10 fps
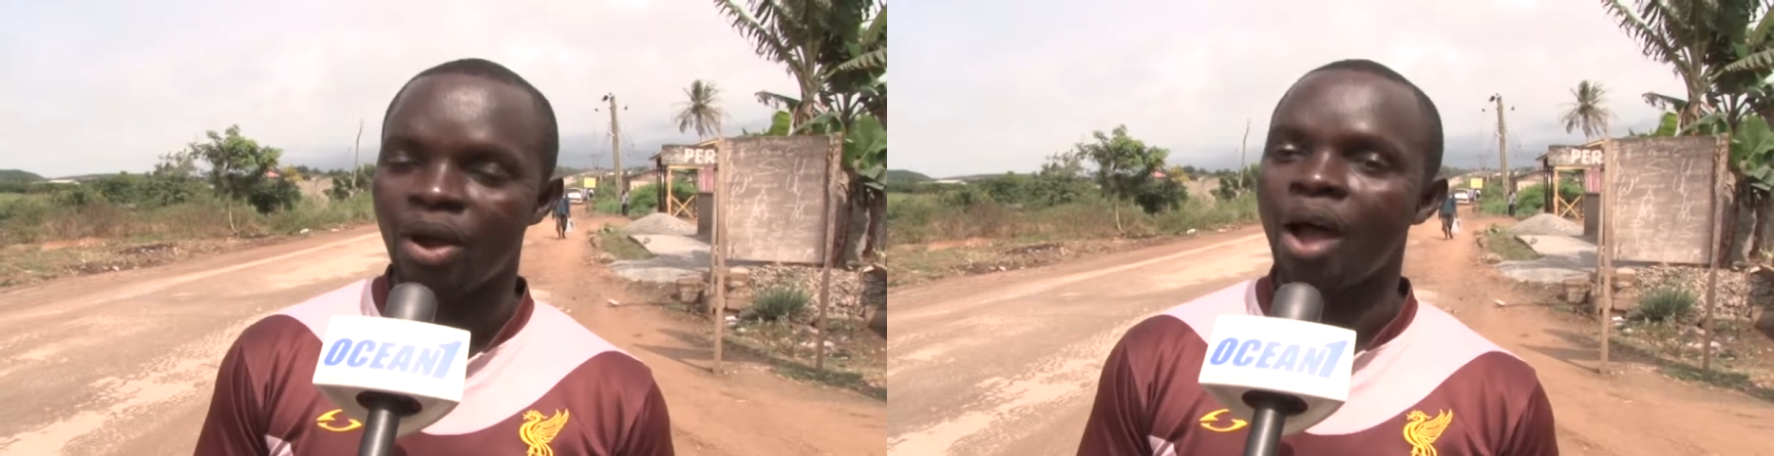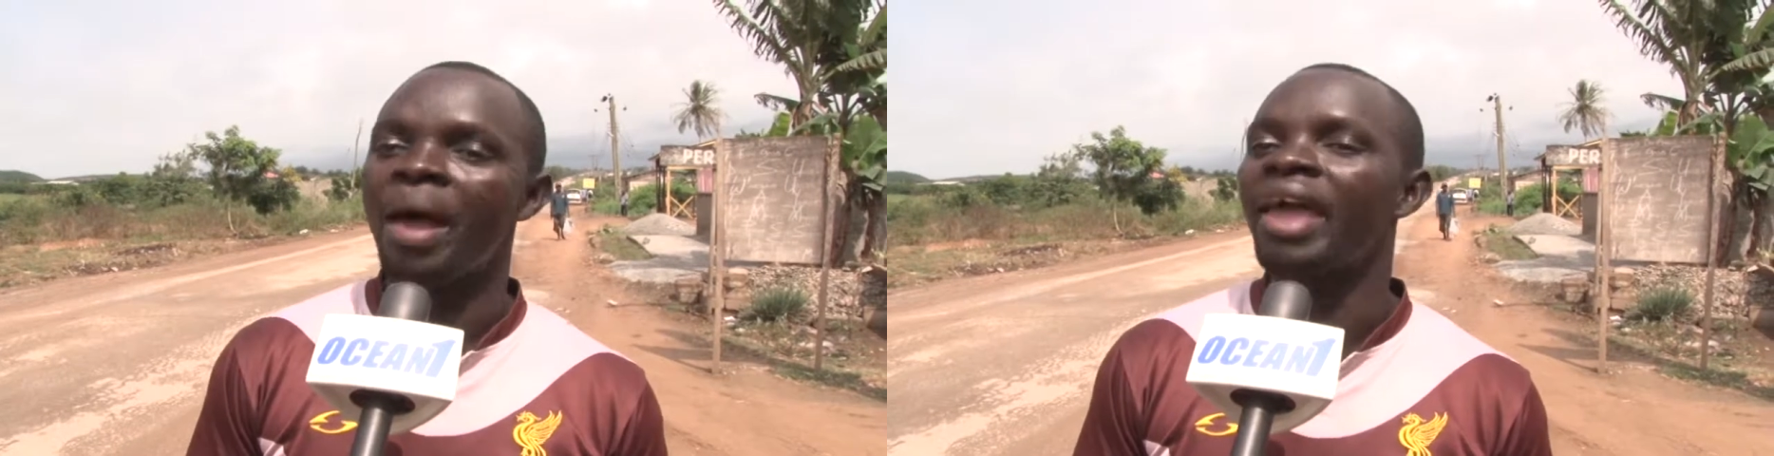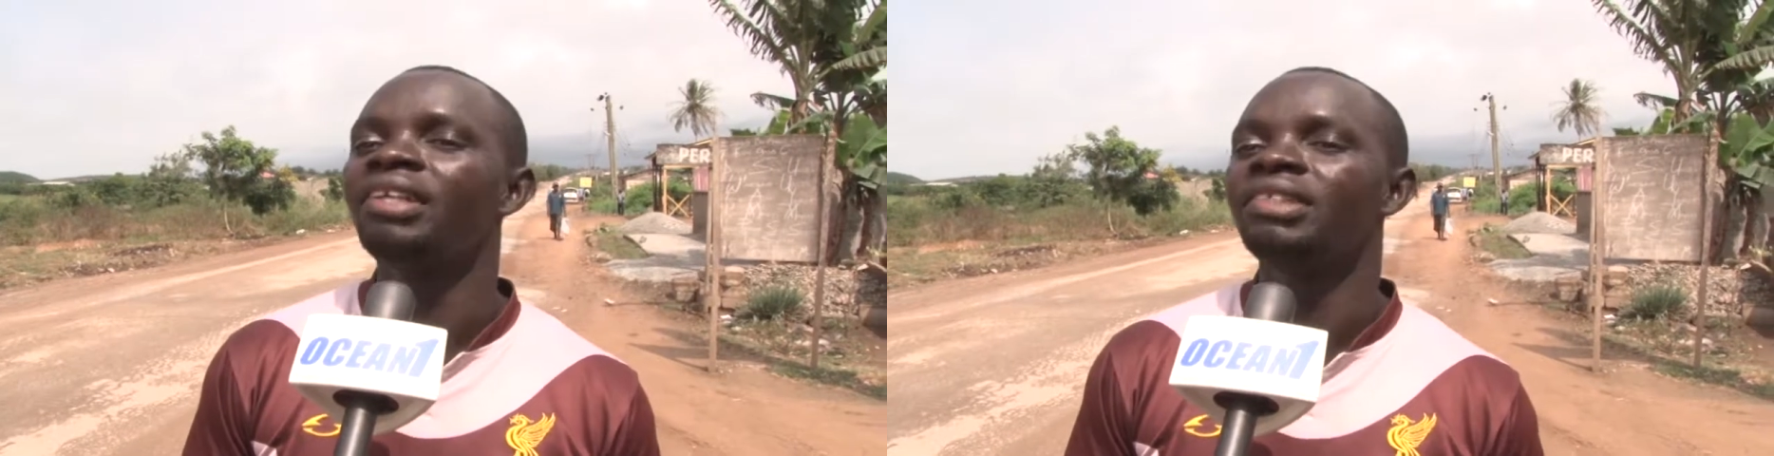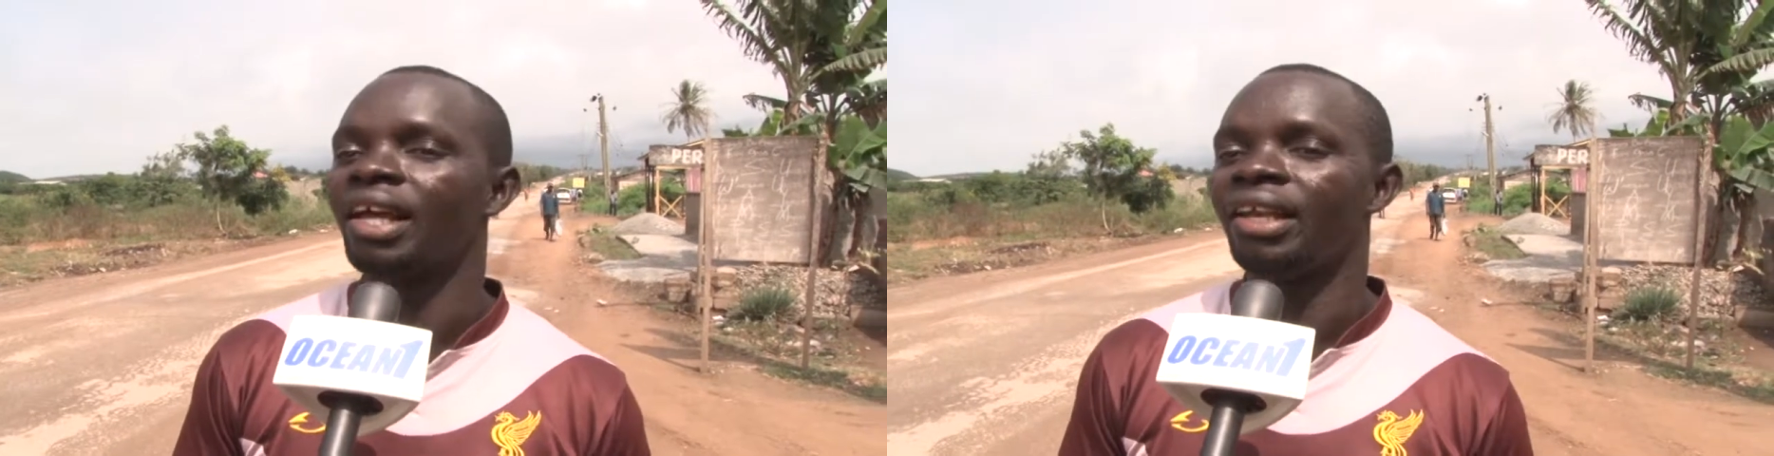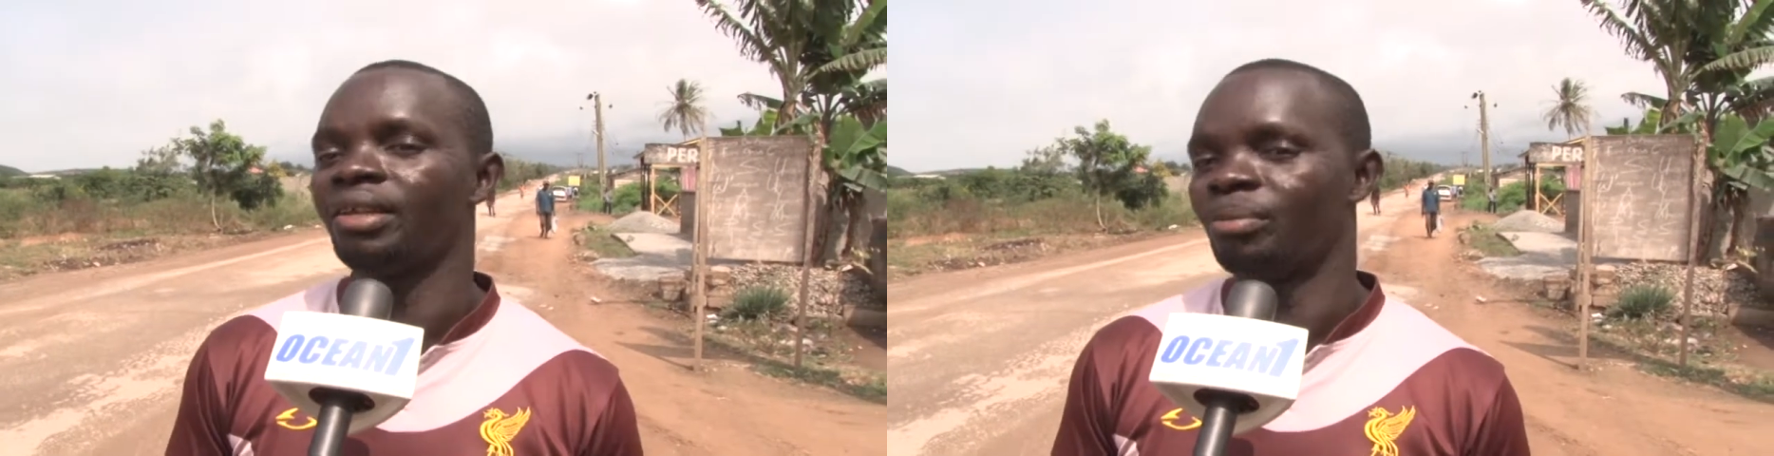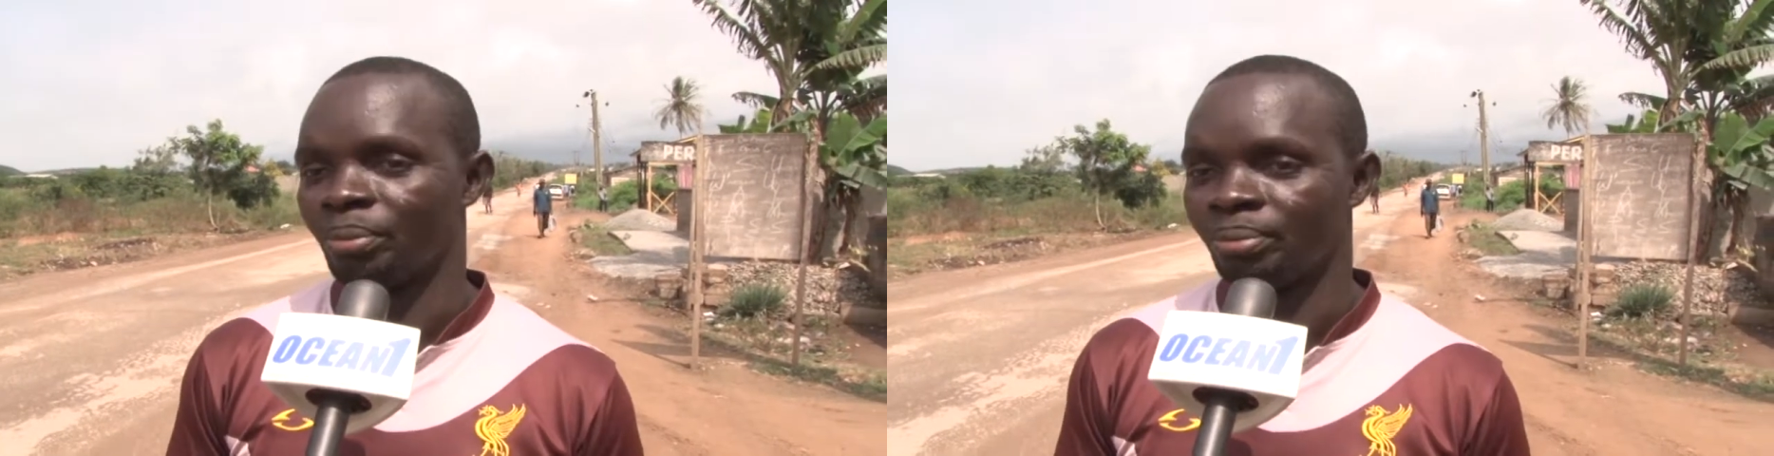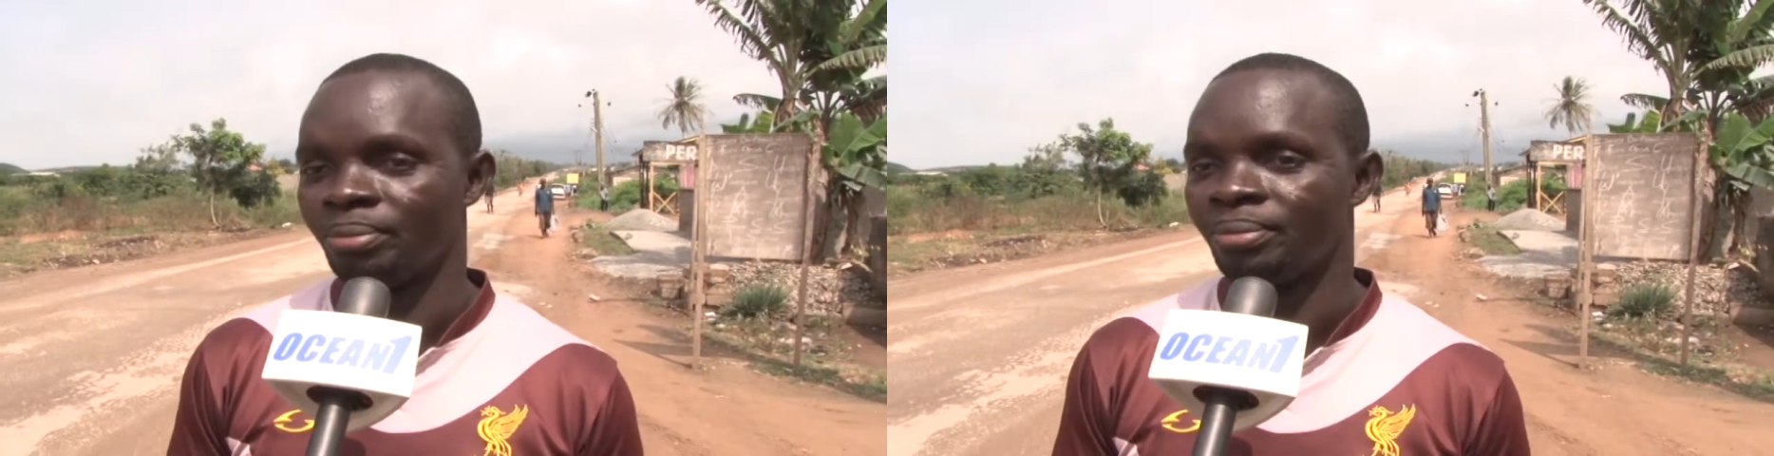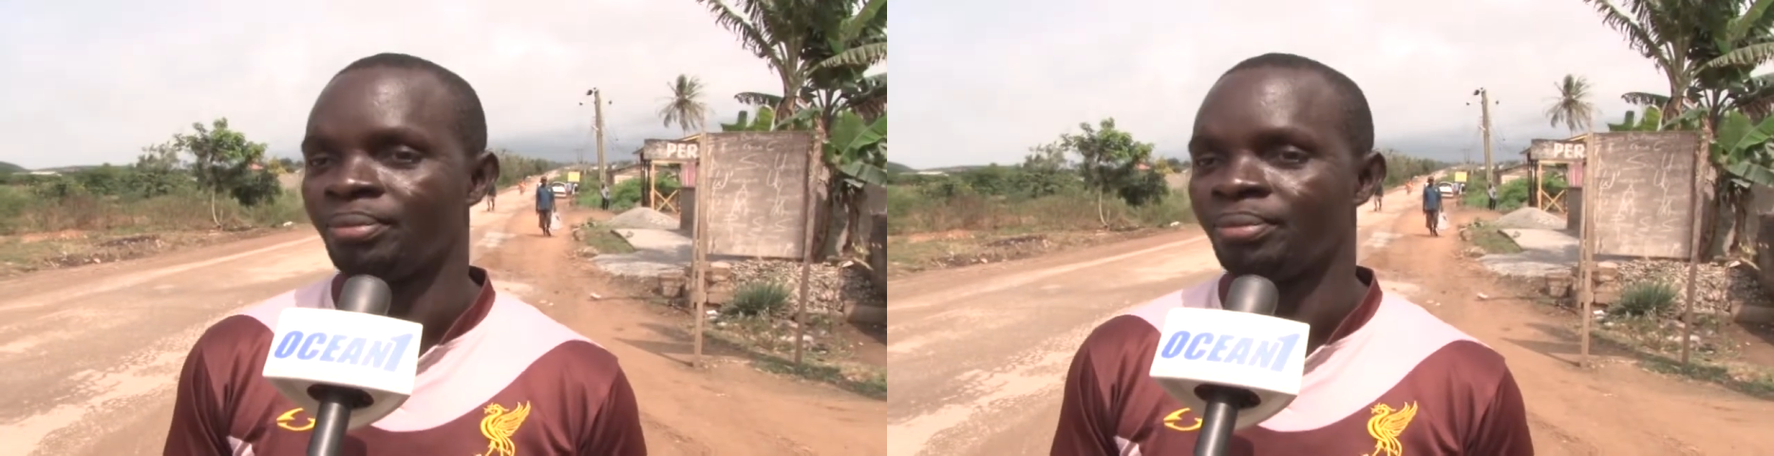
obe ye nchali mum